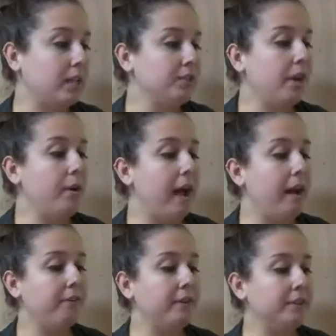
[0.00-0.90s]
So
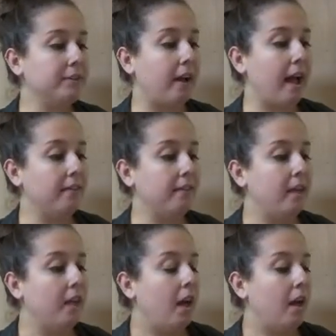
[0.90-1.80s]
our first craft
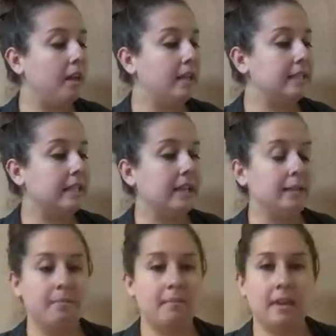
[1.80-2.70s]
is
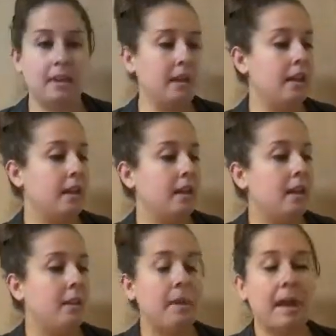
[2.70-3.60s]
gonna be
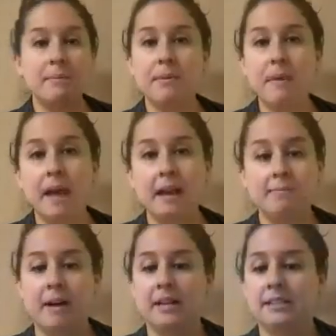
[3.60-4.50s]
paper bag
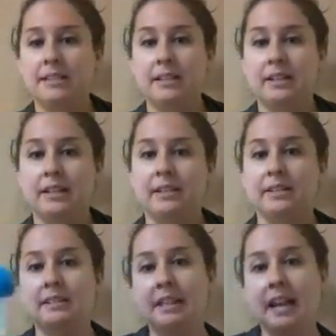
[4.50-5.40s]

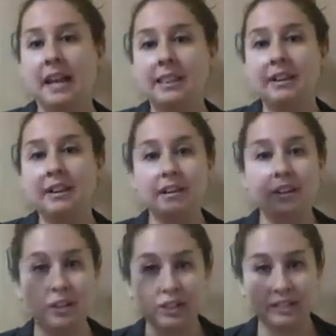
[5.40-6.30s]
monsters, and they're gonna
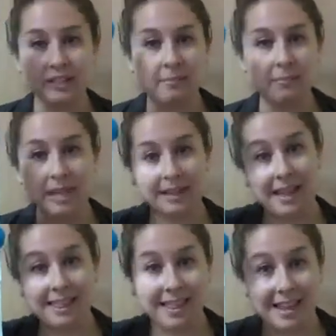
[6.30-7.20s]
look something
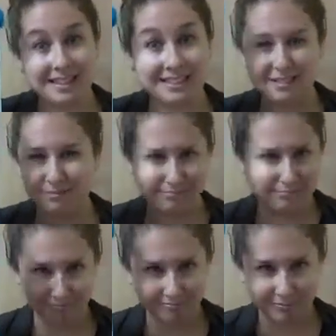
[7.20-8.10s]
like this.
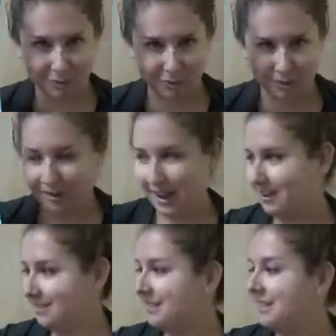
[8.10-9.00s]
Cool, right?